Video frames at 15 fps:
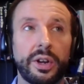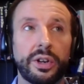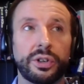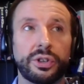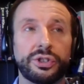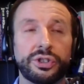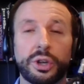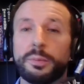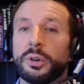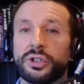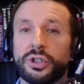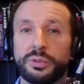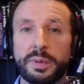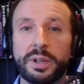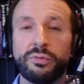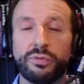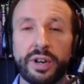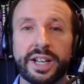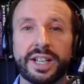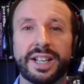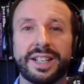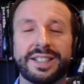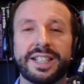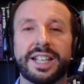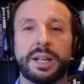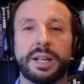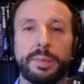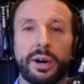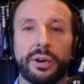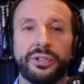So much has been written and said
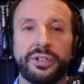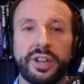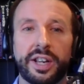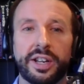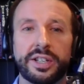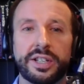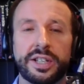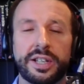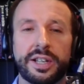about it